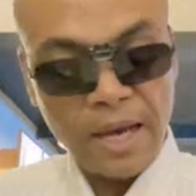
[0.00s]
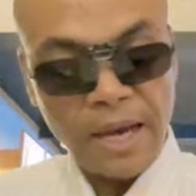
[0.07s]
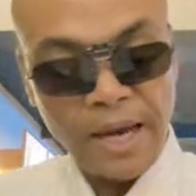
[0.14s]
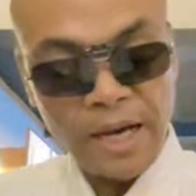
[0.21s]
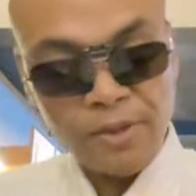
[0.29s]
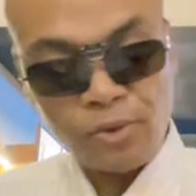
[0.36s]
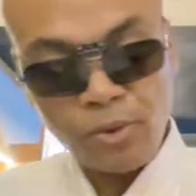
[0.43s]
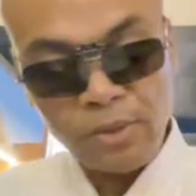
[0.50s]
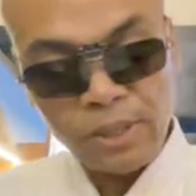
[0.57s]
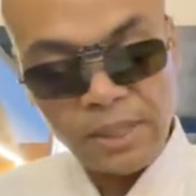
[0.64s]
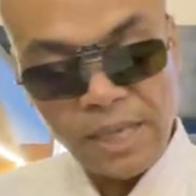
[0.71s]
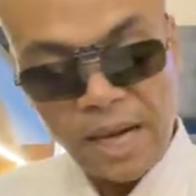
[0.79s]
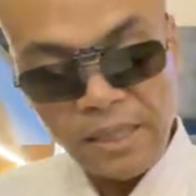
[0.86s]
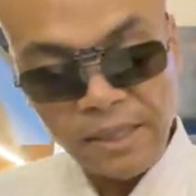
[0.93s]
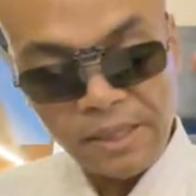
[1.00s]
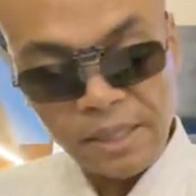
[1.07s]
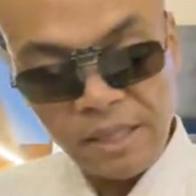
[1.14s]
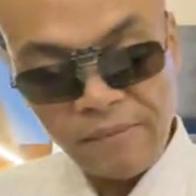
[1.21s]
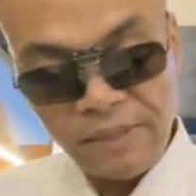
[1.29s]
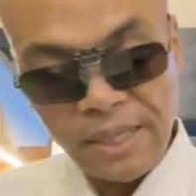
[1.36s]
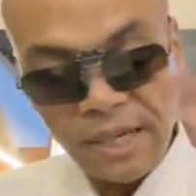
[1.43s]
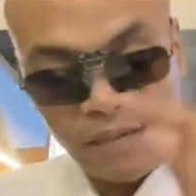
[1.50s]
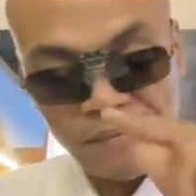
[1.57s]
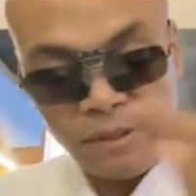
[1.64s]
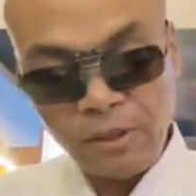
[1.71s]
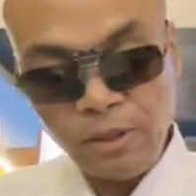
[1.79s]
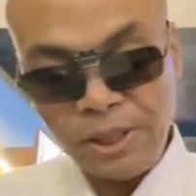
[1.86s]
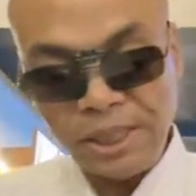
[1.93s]
And through the knowledge of the
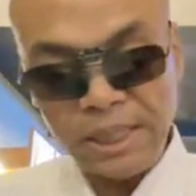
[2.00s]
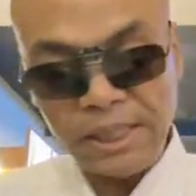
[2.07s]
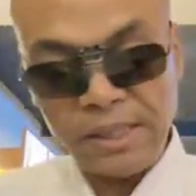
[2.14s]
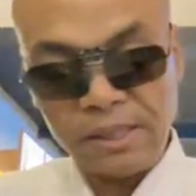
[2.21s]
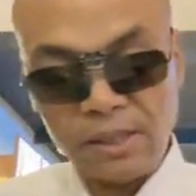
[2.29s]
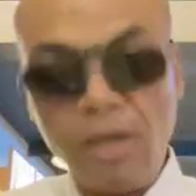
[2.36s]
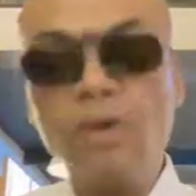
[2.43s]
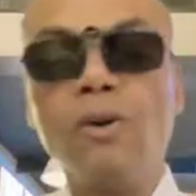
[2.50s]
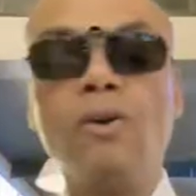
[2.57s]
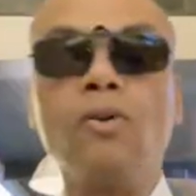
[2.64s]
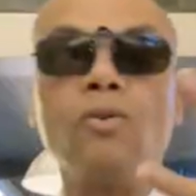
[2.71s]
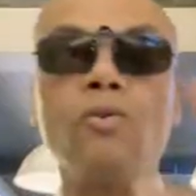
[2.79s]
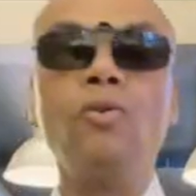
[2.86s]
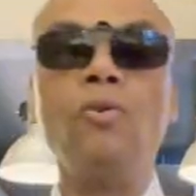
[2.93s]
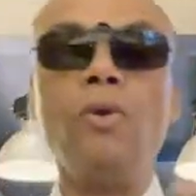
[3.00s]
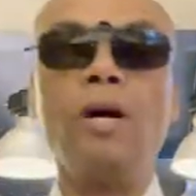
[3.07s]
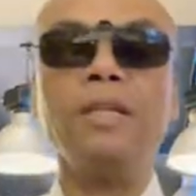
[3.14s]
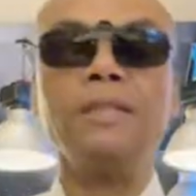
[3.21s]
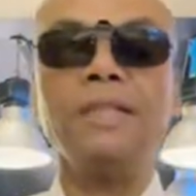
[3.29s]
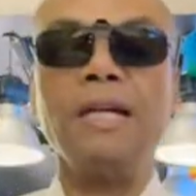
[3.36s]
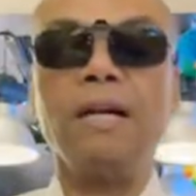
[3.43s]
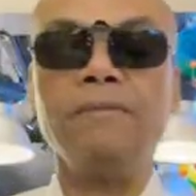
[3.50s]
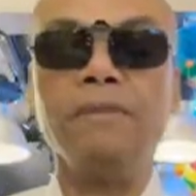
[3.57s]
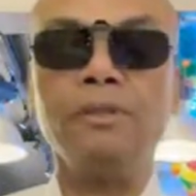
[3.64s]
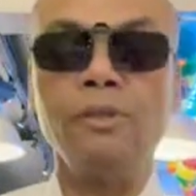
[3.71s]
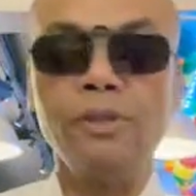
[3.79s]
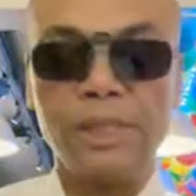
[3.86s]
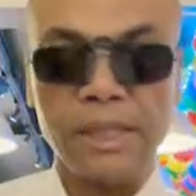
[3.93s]
evolutionists. Who are the
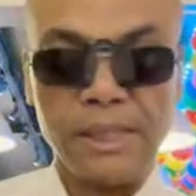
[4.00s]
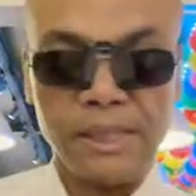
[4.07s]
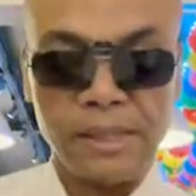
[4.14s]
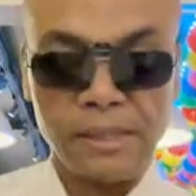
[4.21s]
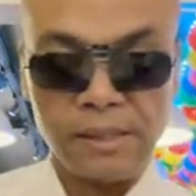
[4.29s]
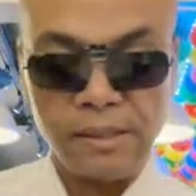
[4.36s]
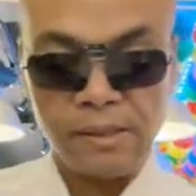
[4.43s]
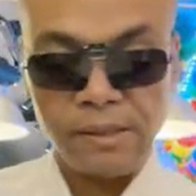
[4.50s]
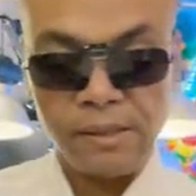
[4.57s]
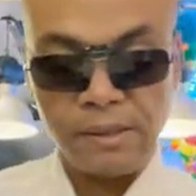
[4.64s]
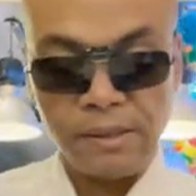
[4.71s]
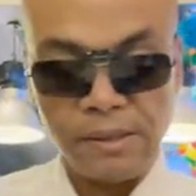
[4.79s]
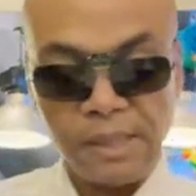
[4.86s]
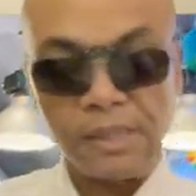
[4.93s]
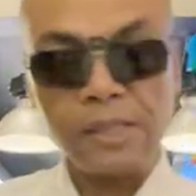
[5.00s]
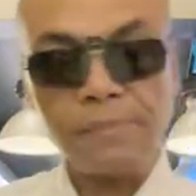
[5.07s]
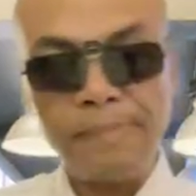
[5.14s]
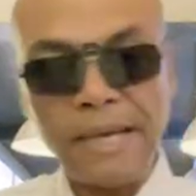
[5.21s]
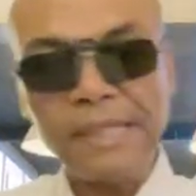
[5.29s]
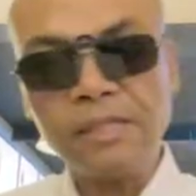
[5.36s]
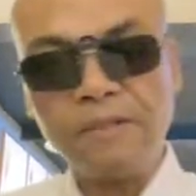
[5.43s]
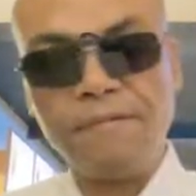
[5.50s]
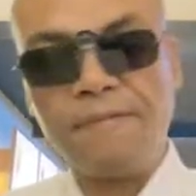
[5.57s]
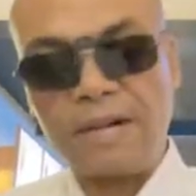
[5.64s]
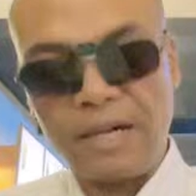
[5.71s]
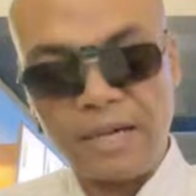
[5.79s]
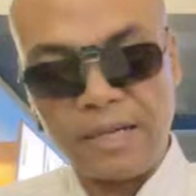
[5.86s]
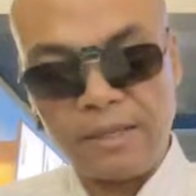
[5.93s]
evolutionists?
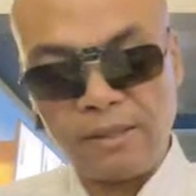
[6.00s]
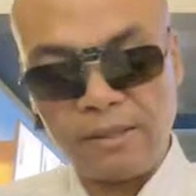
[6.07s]
Specify.